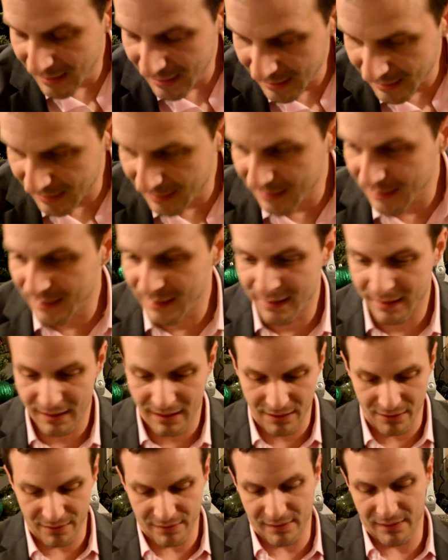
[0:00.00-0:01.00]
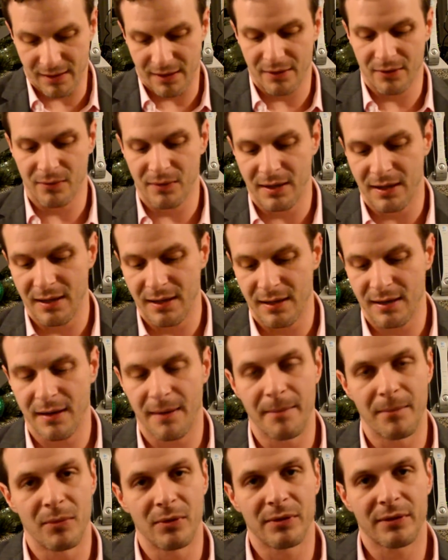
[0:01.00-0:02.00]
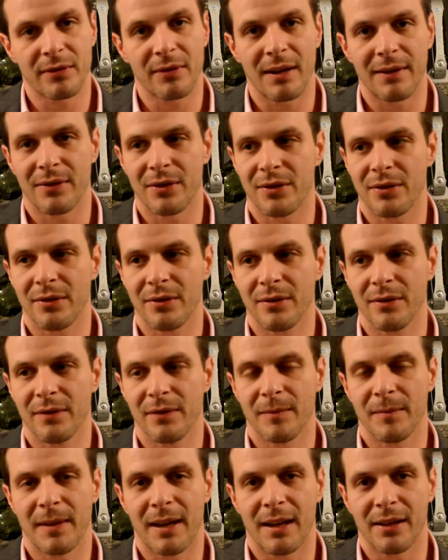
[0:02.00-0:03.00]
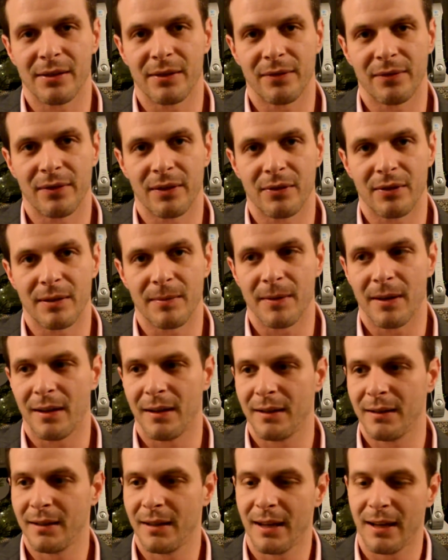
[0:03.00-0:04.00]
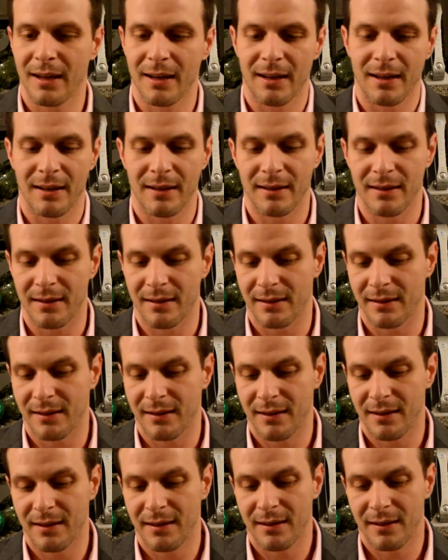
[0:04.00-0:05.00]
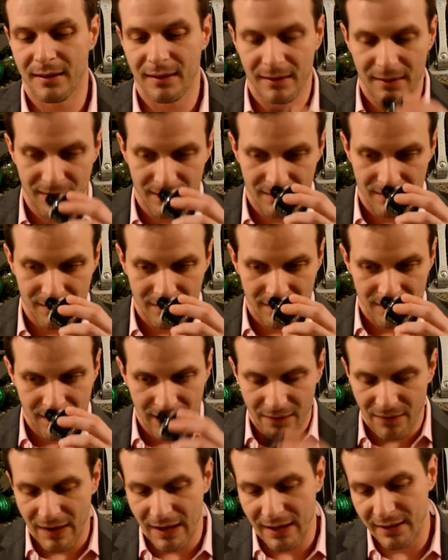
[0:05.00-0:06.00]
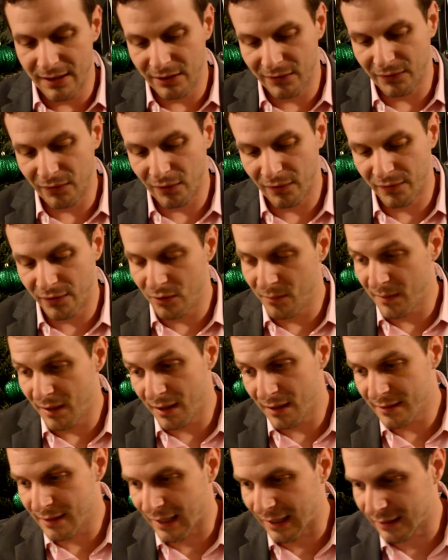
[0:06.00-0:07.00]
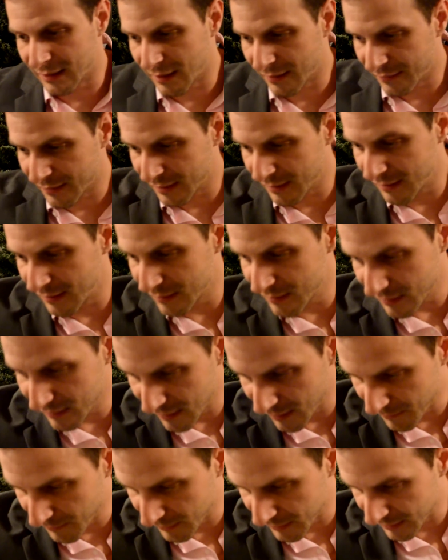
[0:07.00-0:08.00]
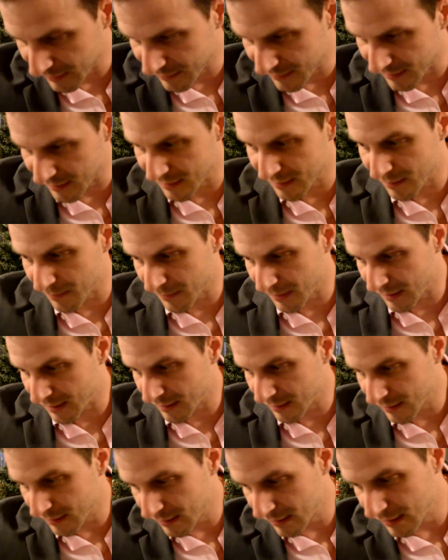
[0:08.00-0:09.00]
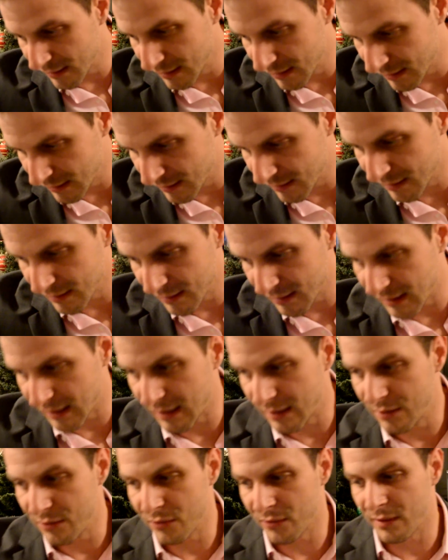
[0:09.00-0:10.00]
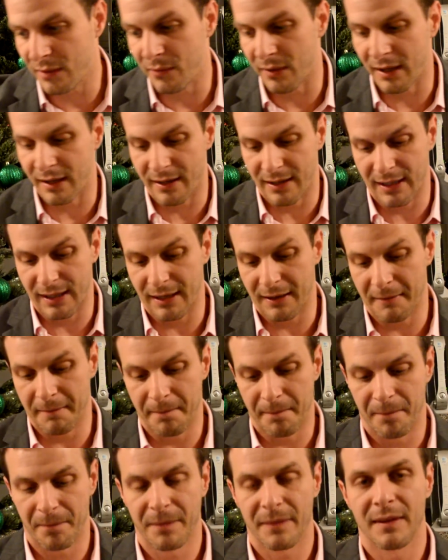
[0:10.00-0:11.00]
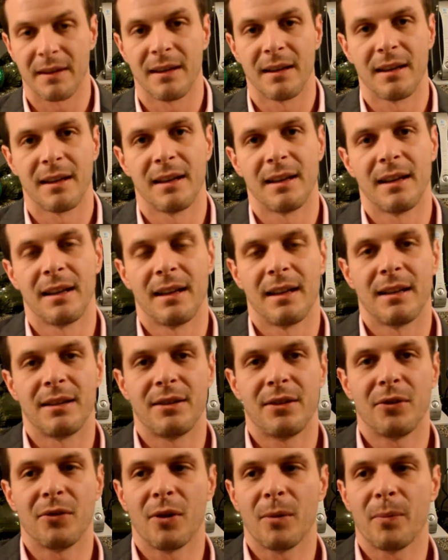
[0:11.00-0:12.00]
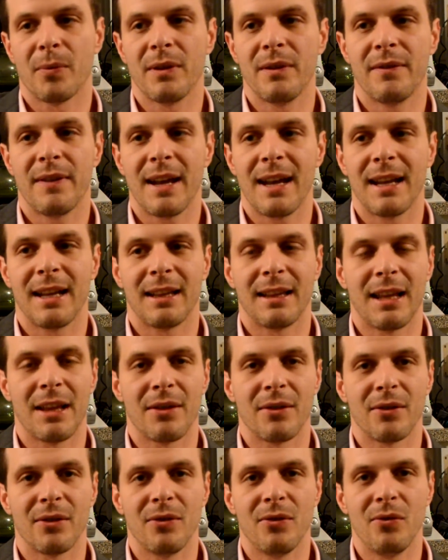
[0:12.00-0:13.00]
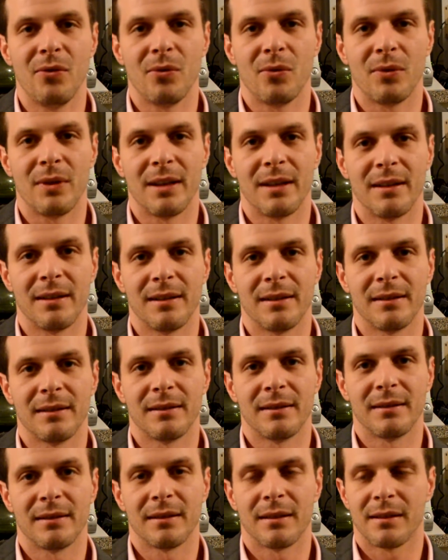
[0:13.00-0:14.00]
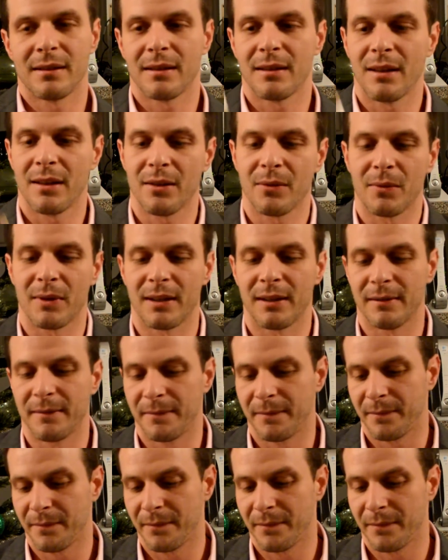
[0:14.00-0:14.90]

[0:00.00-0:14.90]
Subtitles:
And here's another one, Musque Ravageur from the House of Frédéric Malle, and I've had this for a few months. I love it. It's a comforting scent to me. I enjoy wearing it. Dior Privé Leather Oud. It's another one.